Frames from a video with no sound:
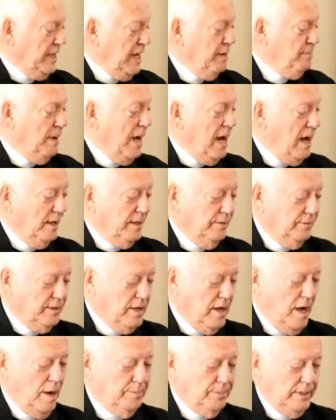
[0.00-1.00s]
came out of
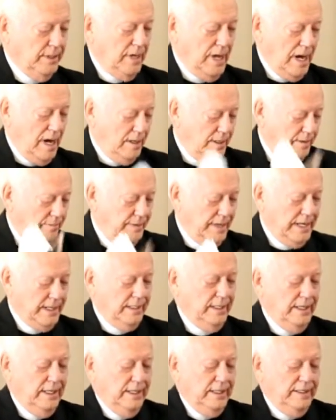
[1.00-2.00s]
Compton, out of
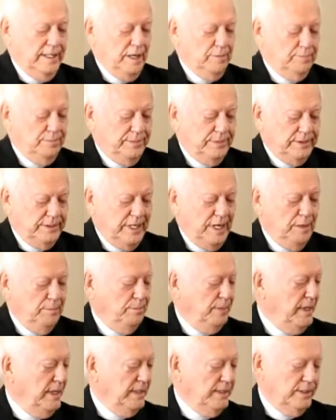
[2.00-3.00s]
that, that same
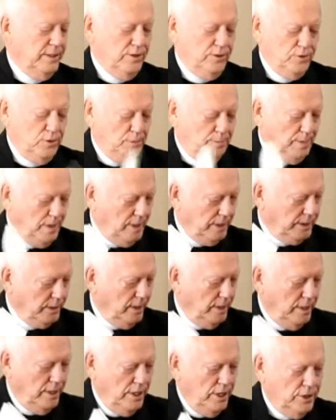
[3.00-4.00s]
place as Tupac
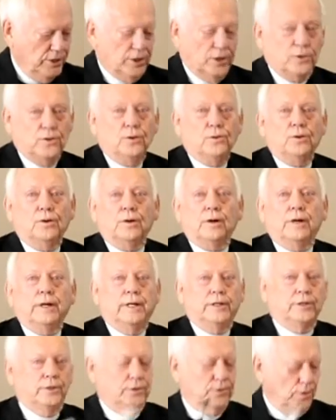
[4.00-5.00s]
uh, Shakur
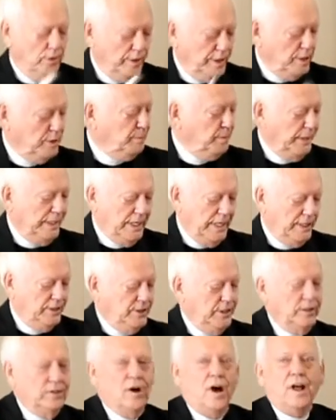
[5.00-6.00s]
and Notorious
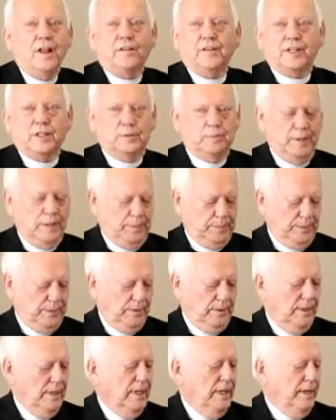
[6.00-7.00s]
B.I.G. and all these
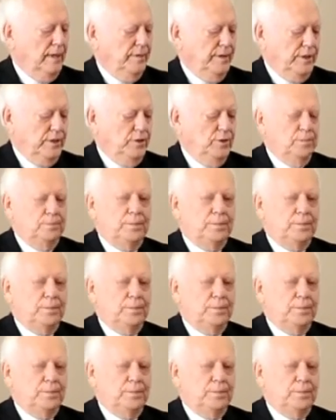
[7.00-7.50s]
people that you